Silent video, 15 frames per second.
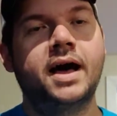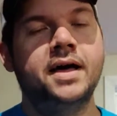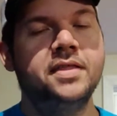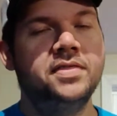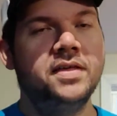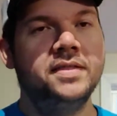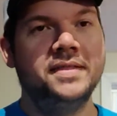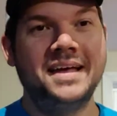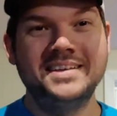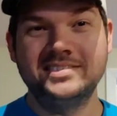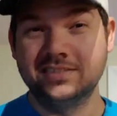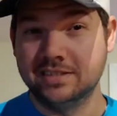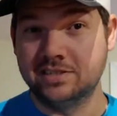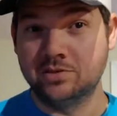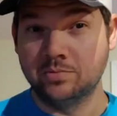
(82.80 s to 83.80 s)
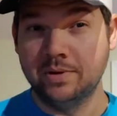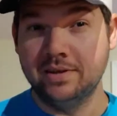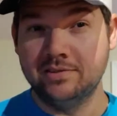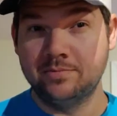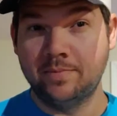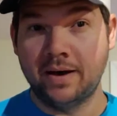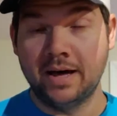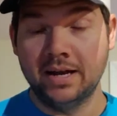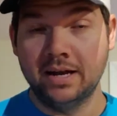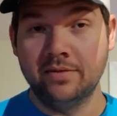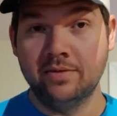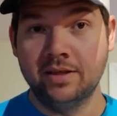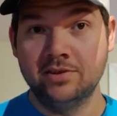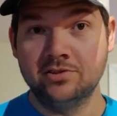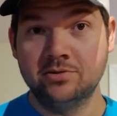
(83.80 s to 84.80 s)
I think that's the sweet spot
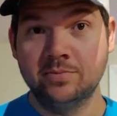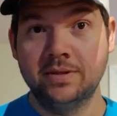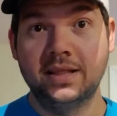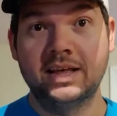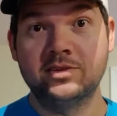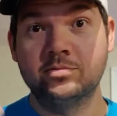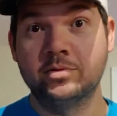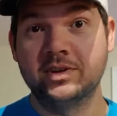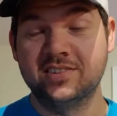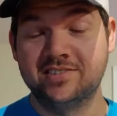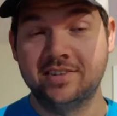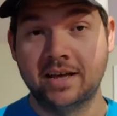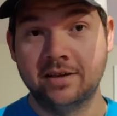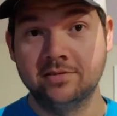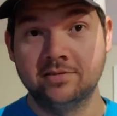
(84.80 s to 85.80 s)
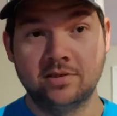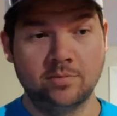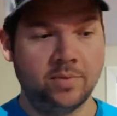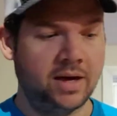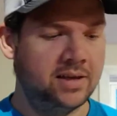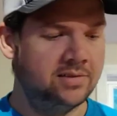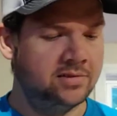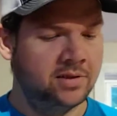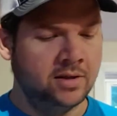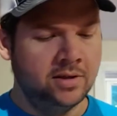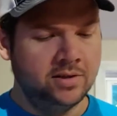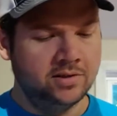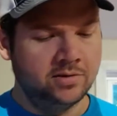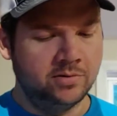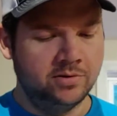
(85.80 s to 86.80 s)
of the instrument. That's where it sounds the best.
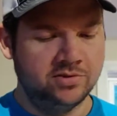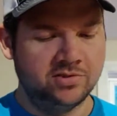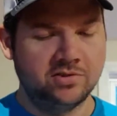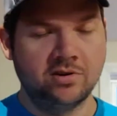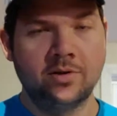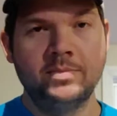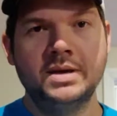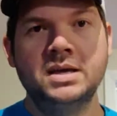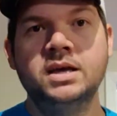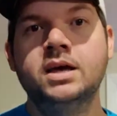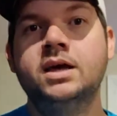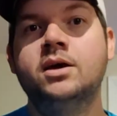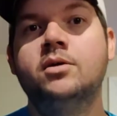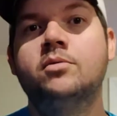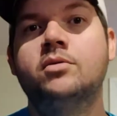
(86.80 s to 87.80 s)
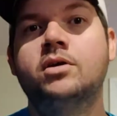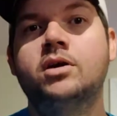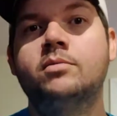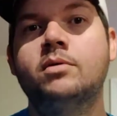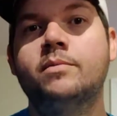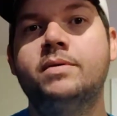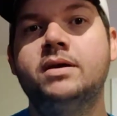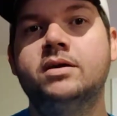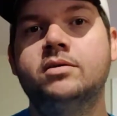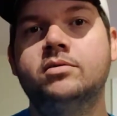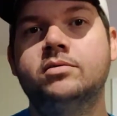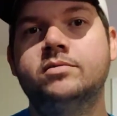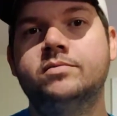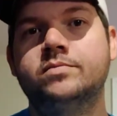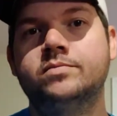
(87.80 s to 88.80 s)
So when you're strumming, come up
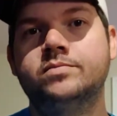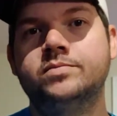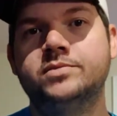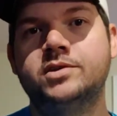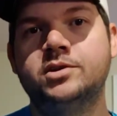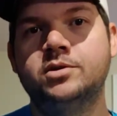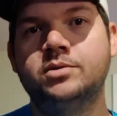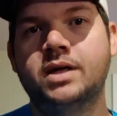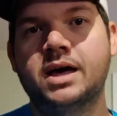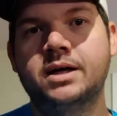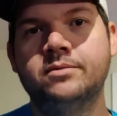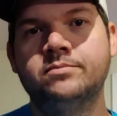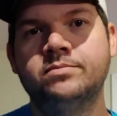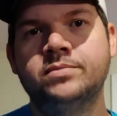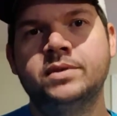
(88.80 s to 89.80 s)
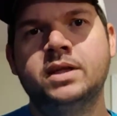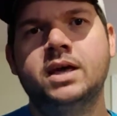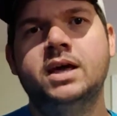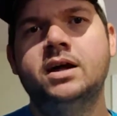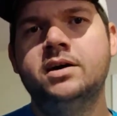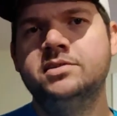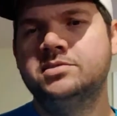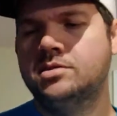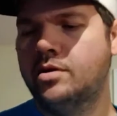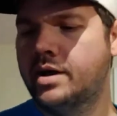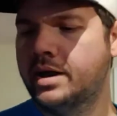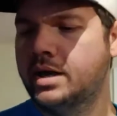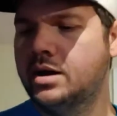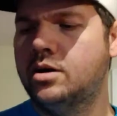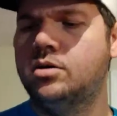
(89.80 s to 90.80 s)
here to do that. And
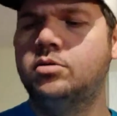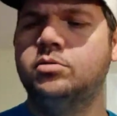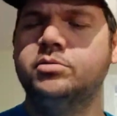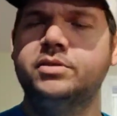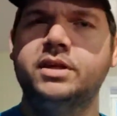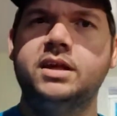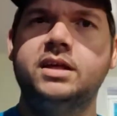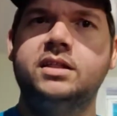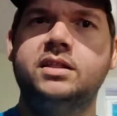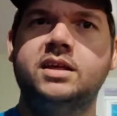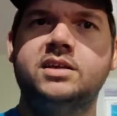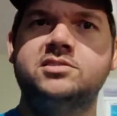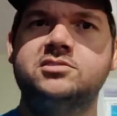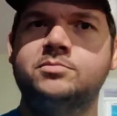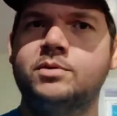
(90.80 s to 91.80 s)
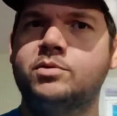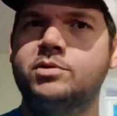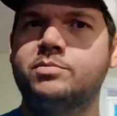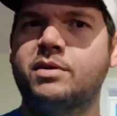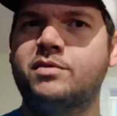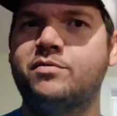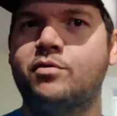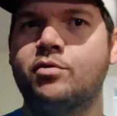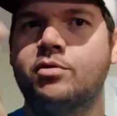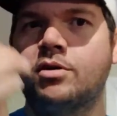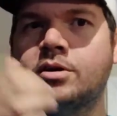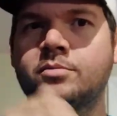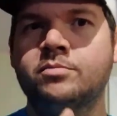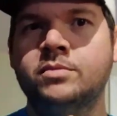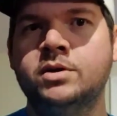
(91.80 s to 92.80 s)
also, I kind of hold the instrument with my
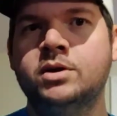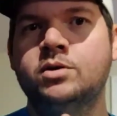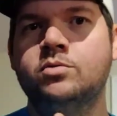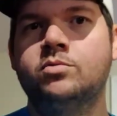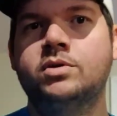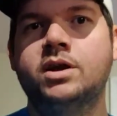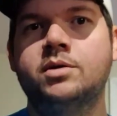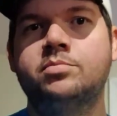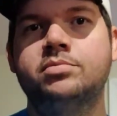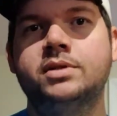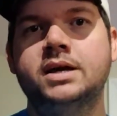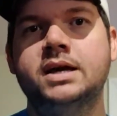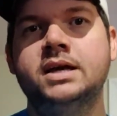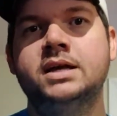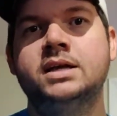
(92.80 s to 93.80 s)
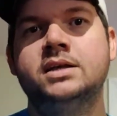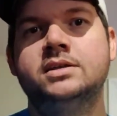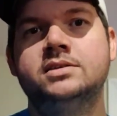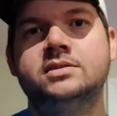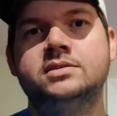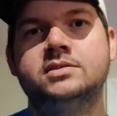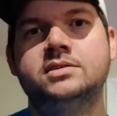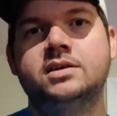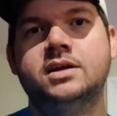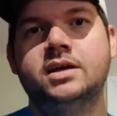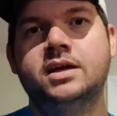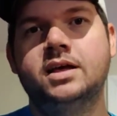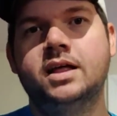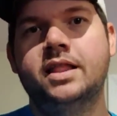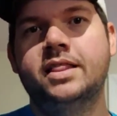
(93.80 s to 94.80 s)
forearm when I play.
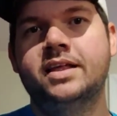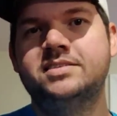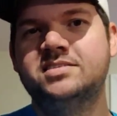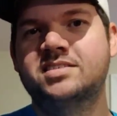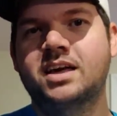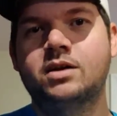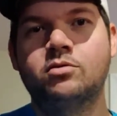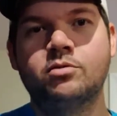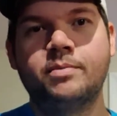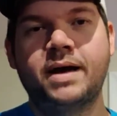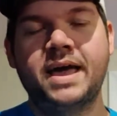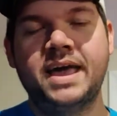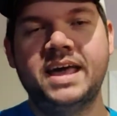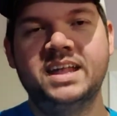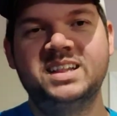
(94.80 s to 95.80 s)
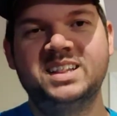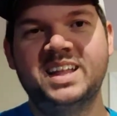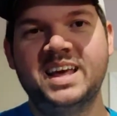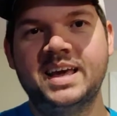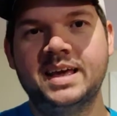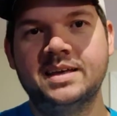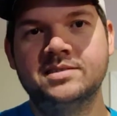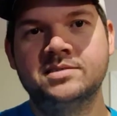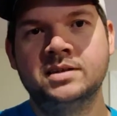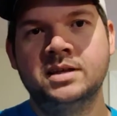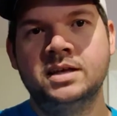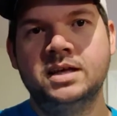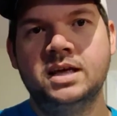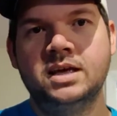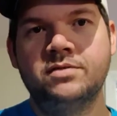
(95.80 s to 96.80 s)
And that's just kind of where my hand lays.
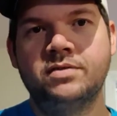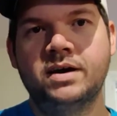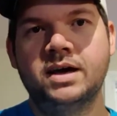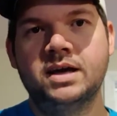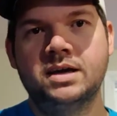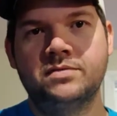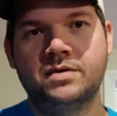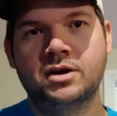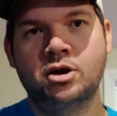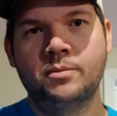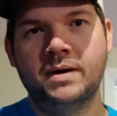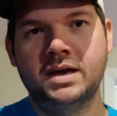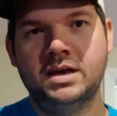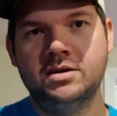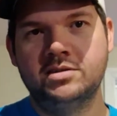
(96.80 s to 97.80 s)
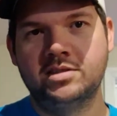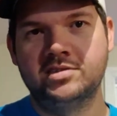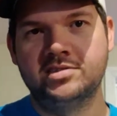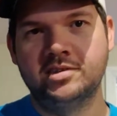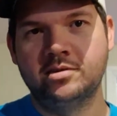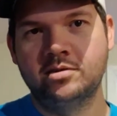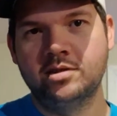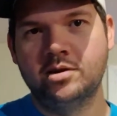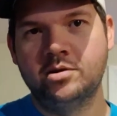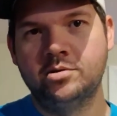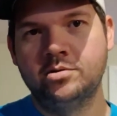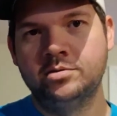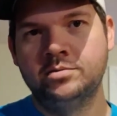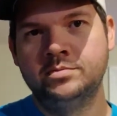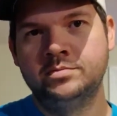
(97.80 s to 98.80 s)
If I go back here to the center of the
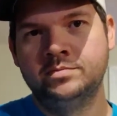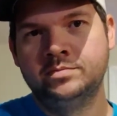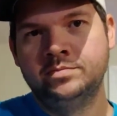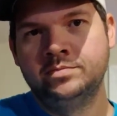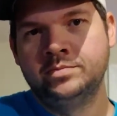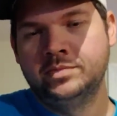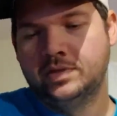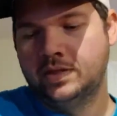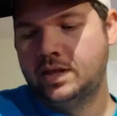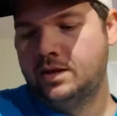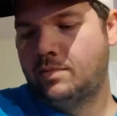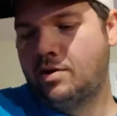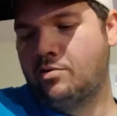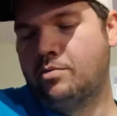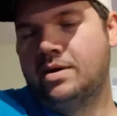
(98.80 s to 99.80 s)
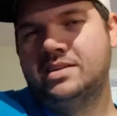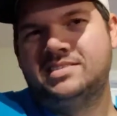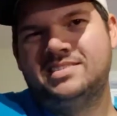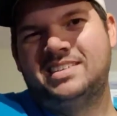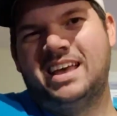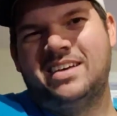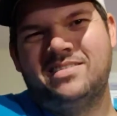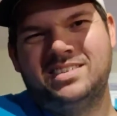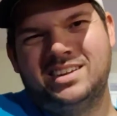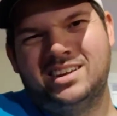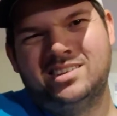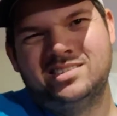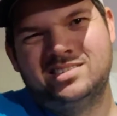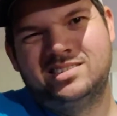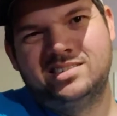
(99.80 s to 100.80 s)
hole, then my wrist is having
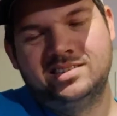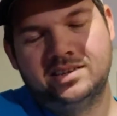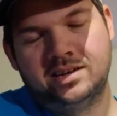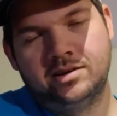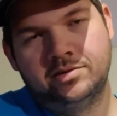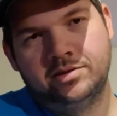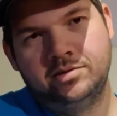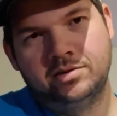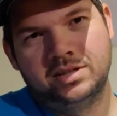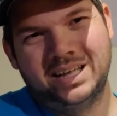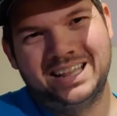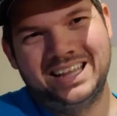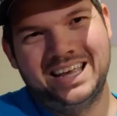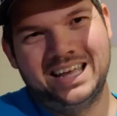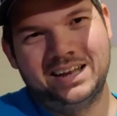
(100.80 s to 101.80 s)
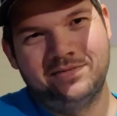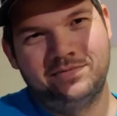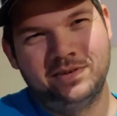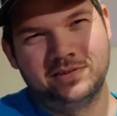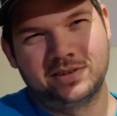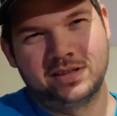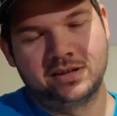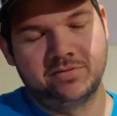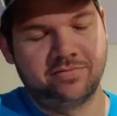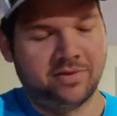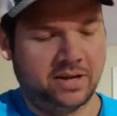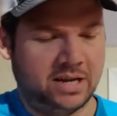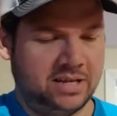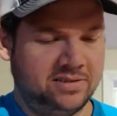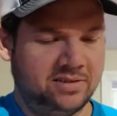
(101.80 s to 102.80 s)
to hold the ukulele, and it feels a little
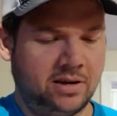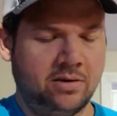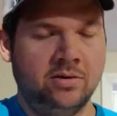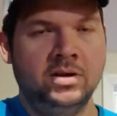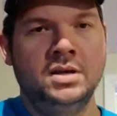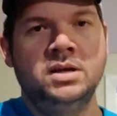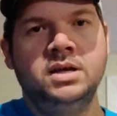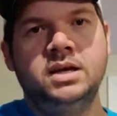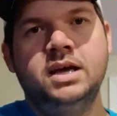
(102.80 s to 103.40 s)
funny. So